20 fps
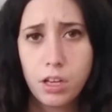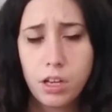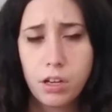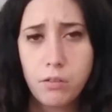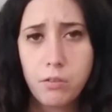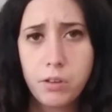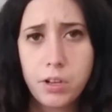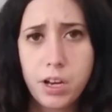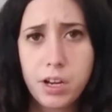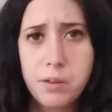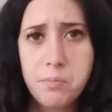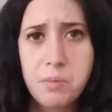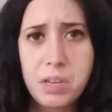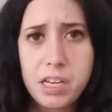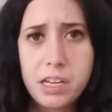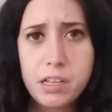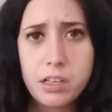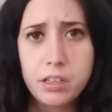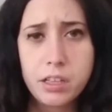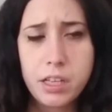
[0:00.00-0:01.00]
Well, not
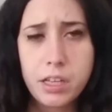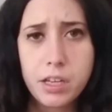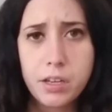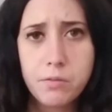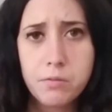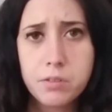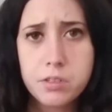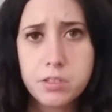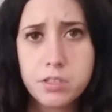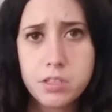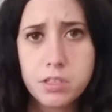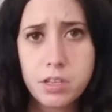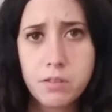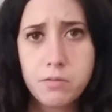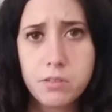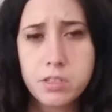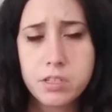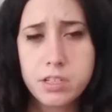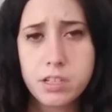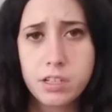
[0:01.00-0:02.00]
immediately. It was
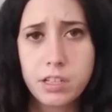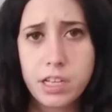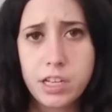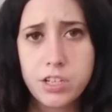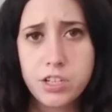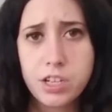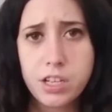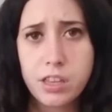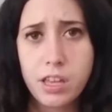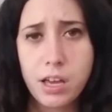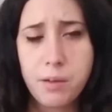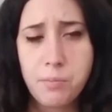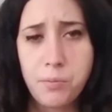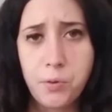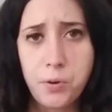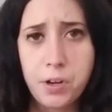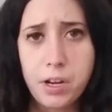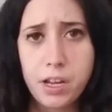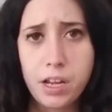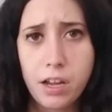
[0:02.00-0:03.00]
still itchy that
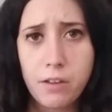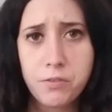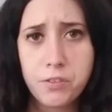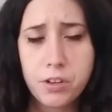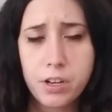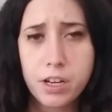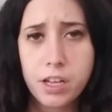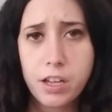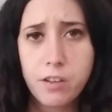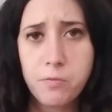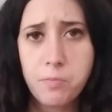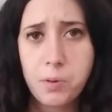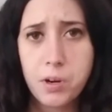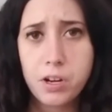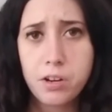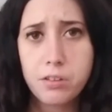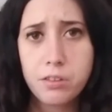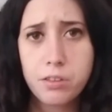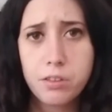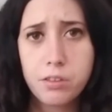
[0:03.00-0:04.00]
morning after I gave
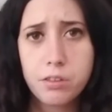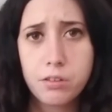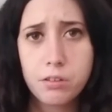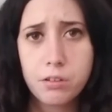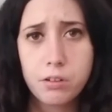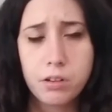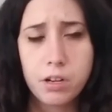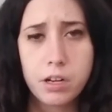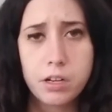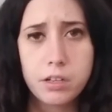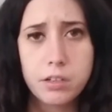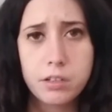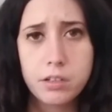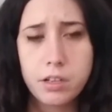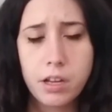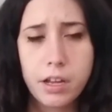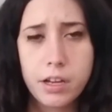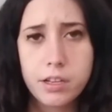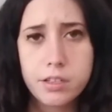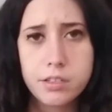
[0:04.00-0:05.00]
birth. Or I
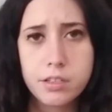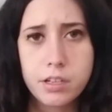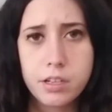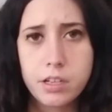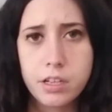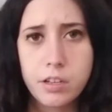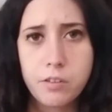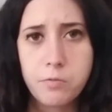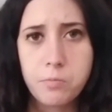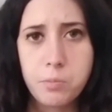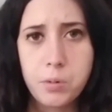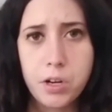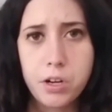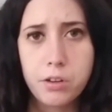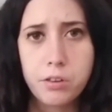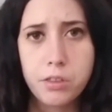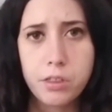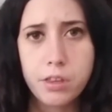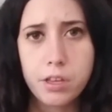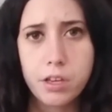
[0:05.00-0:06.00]
guess I didn't give
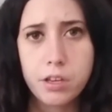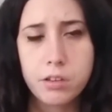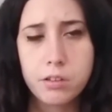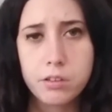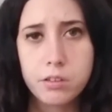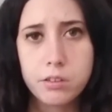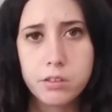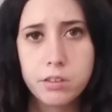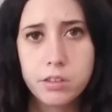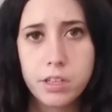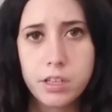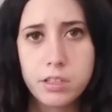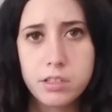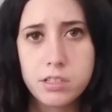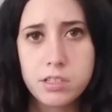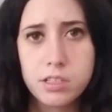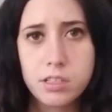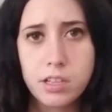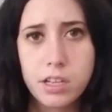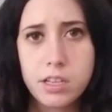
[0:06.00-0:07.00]
birth. They
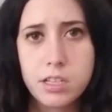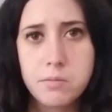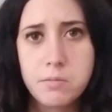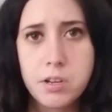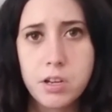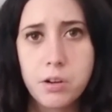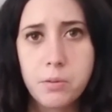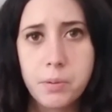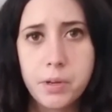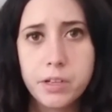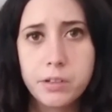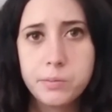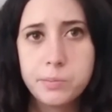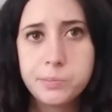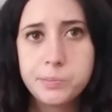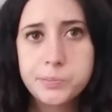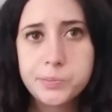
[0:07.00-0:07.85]
sliced me open.